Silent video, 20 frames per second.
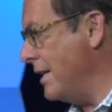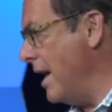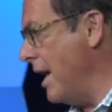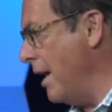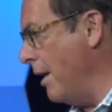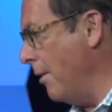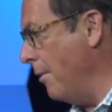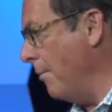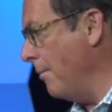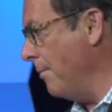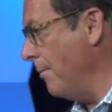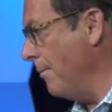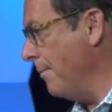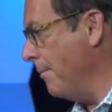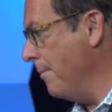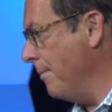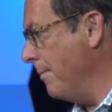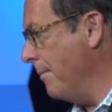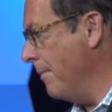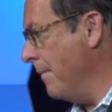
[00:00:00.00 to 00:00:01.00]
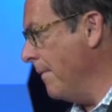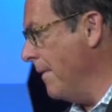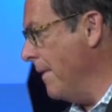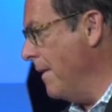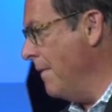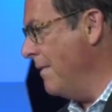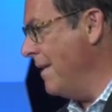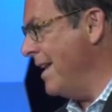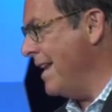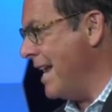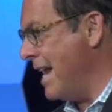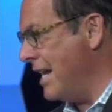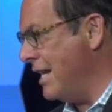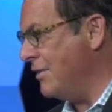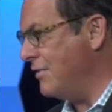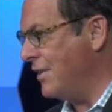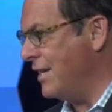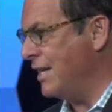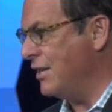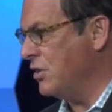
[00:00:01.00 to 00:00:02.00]
now than
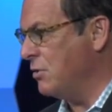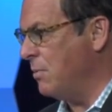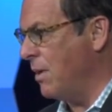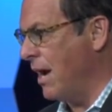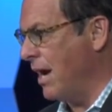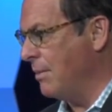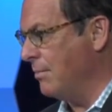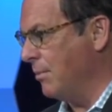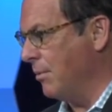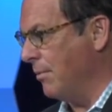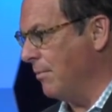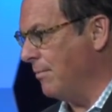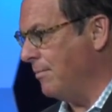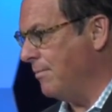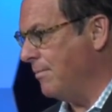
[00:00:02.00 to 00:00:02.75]
anything in the Bible.